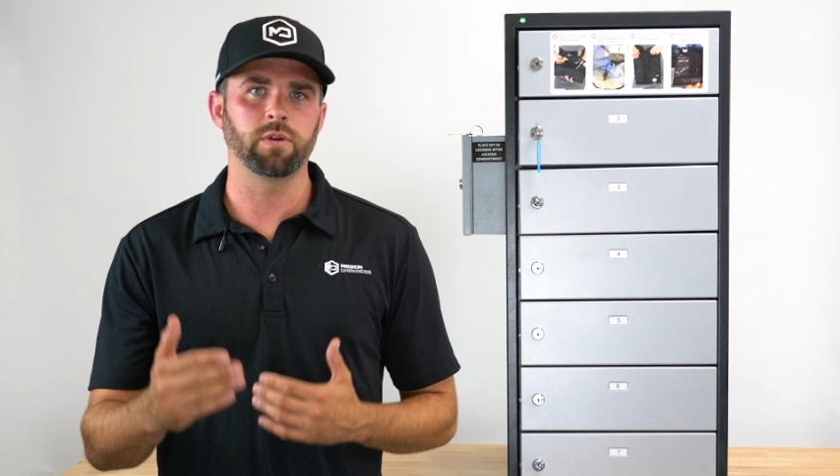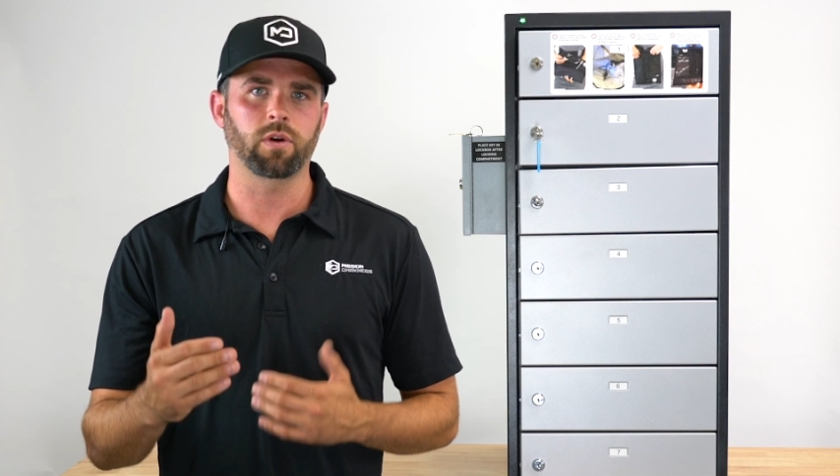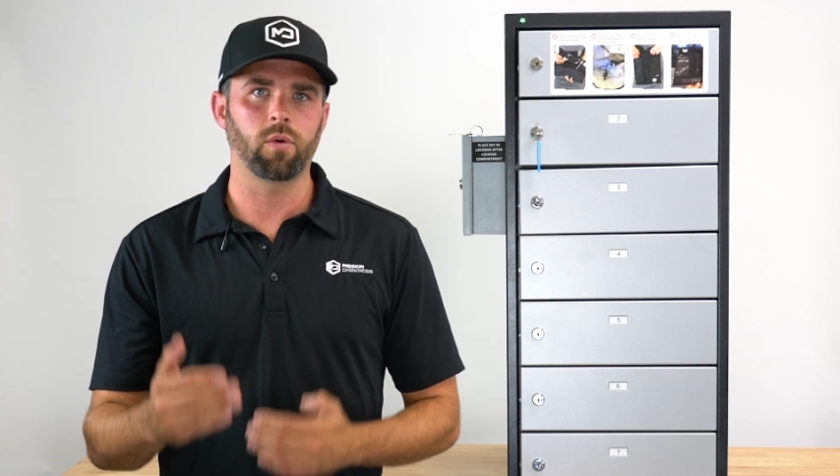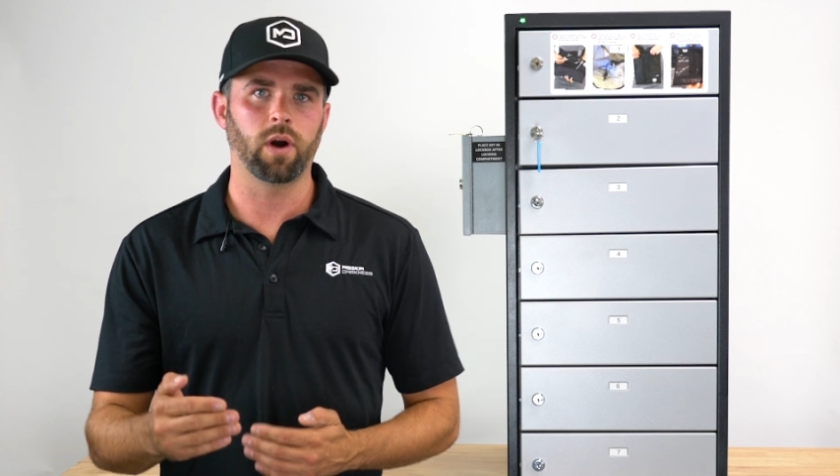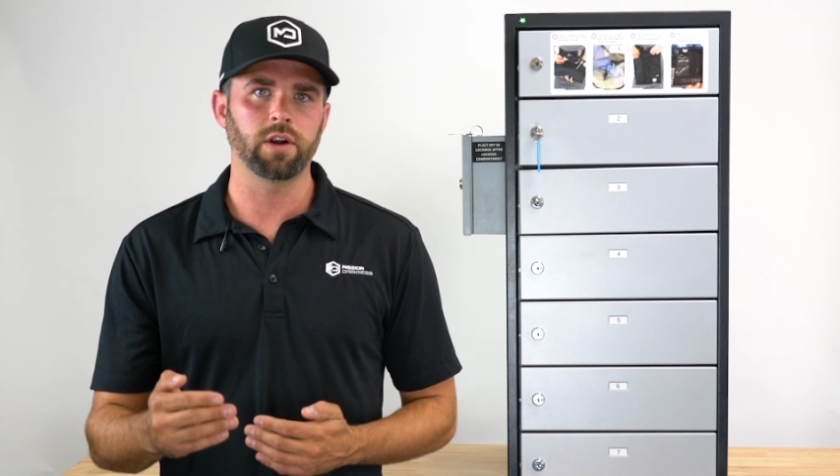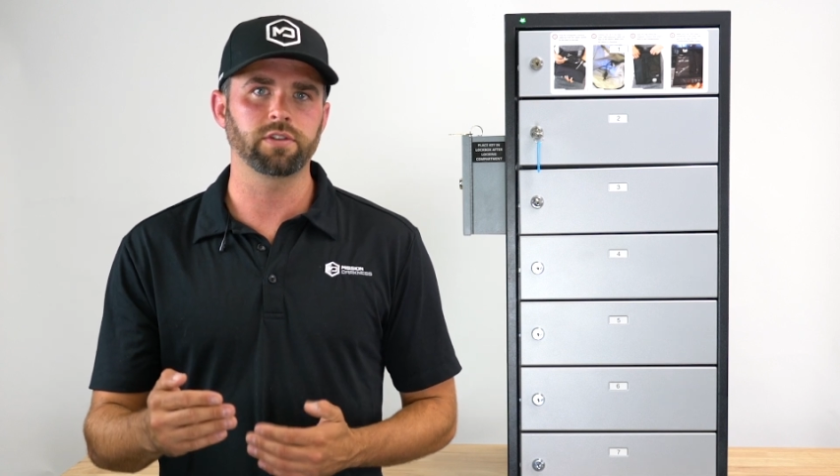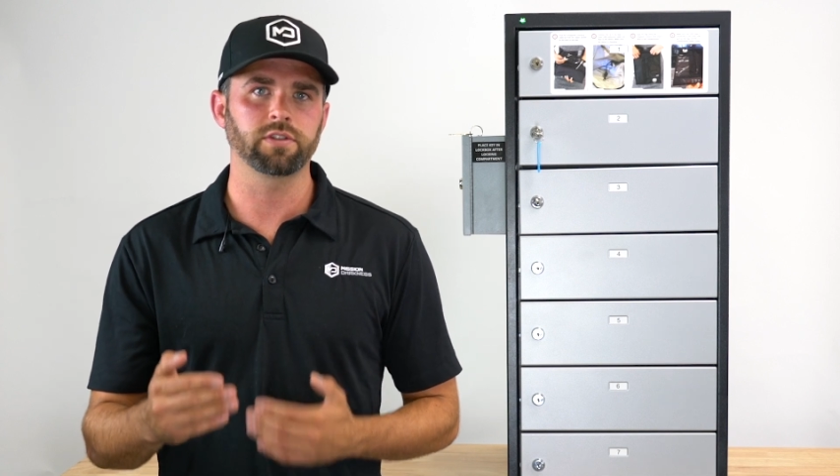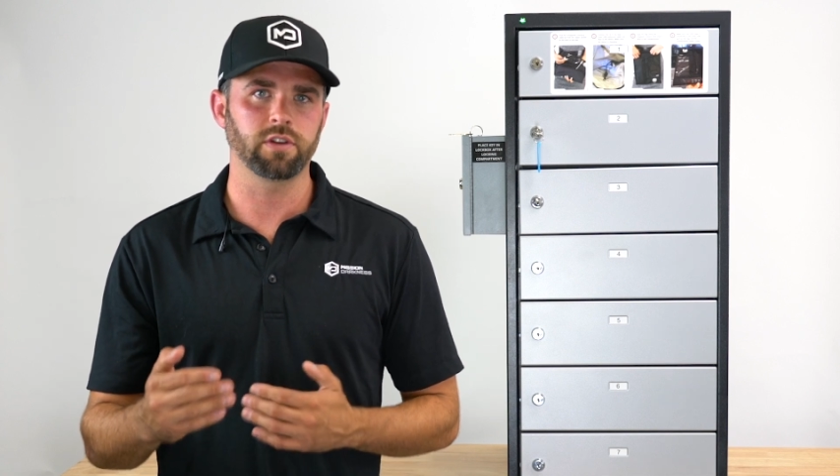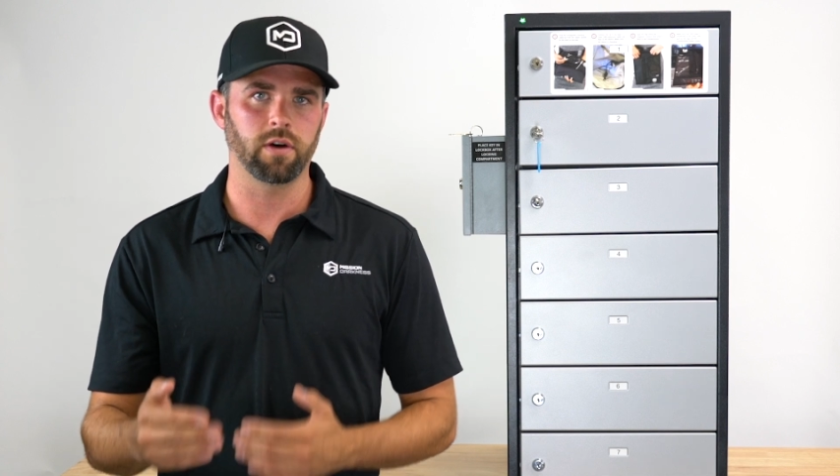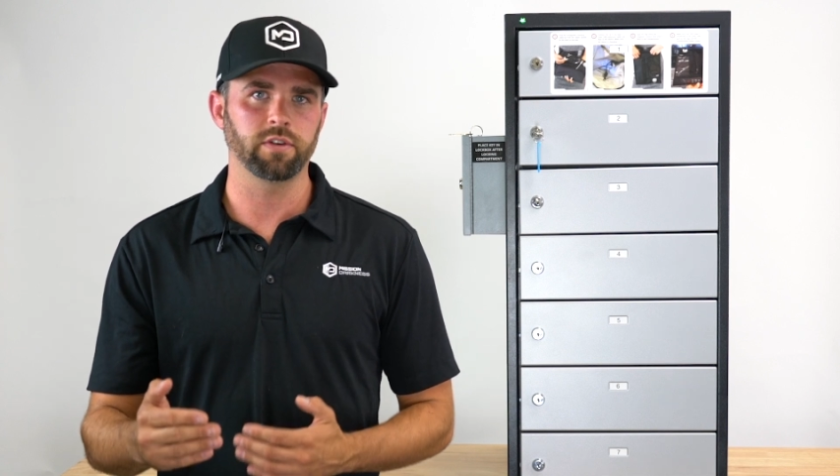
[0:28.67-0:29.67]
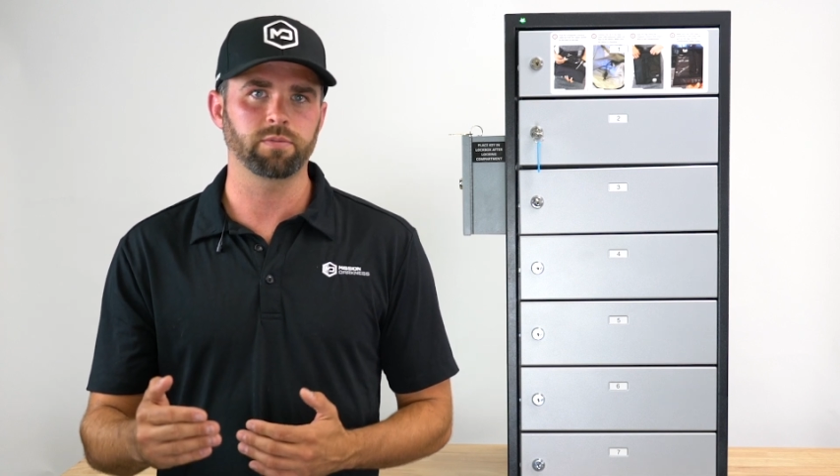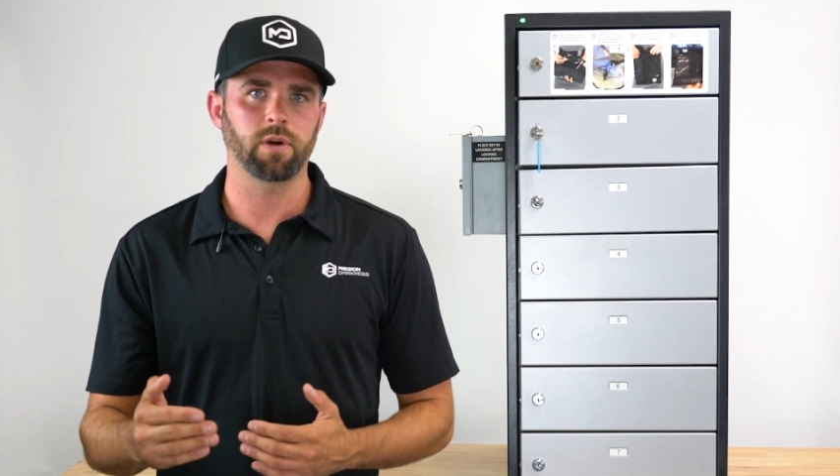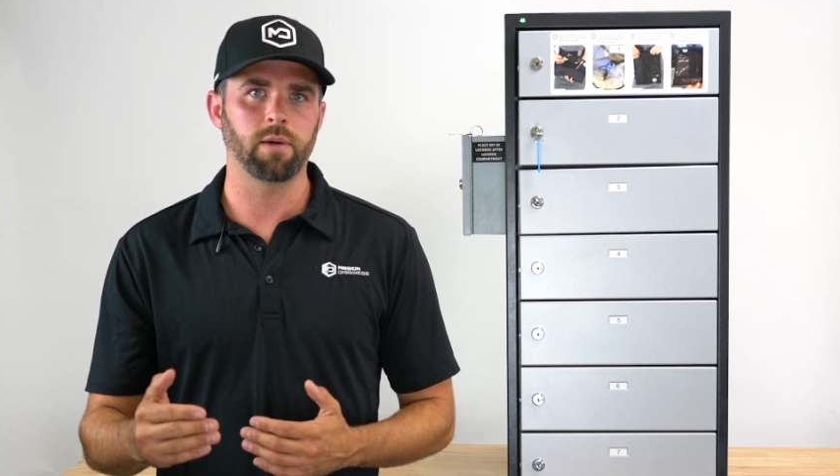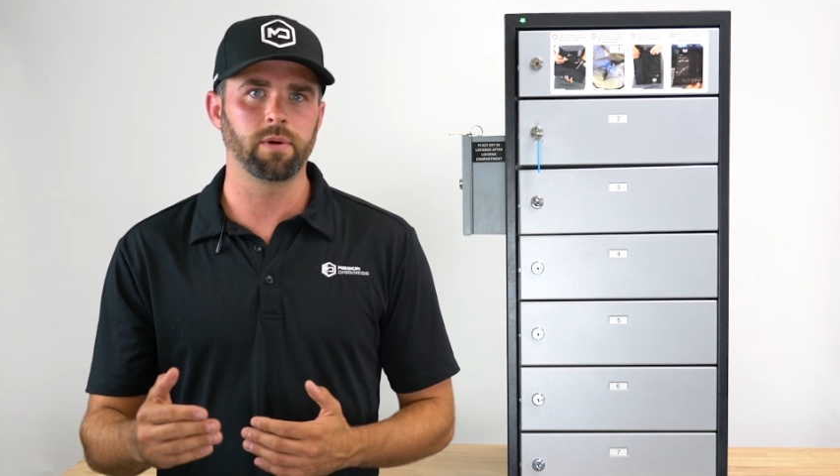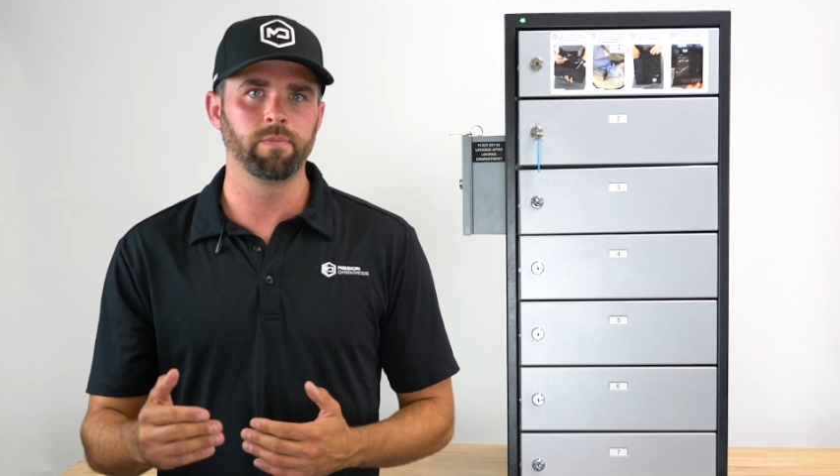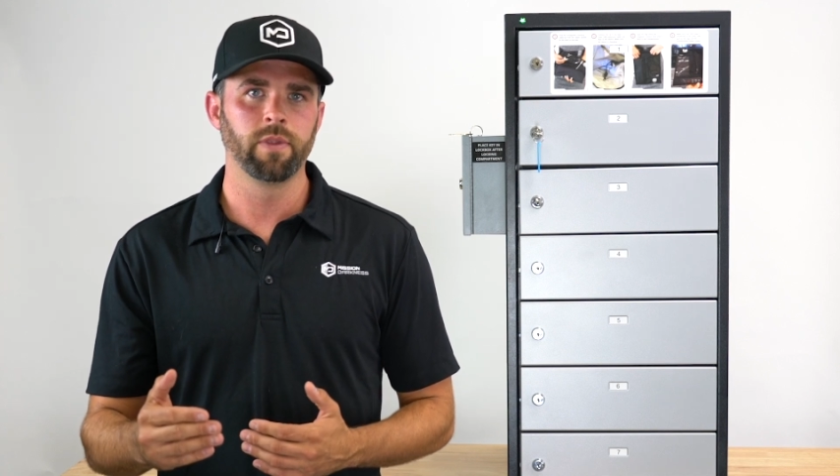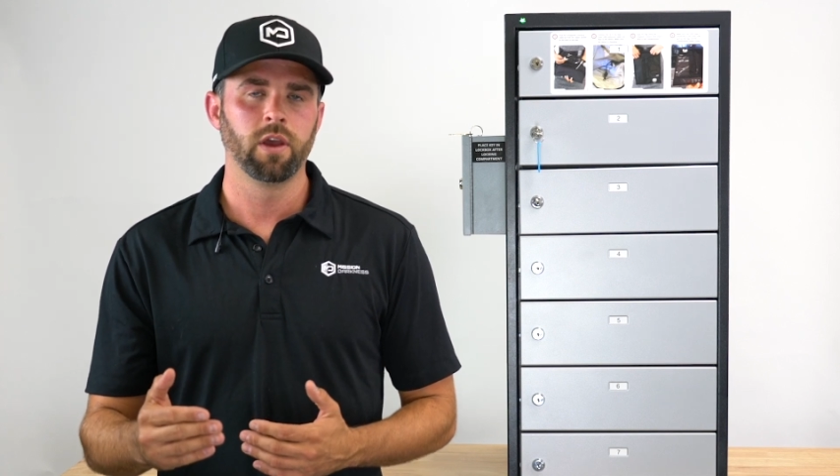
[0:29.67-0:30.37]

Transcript: required to solve this problem,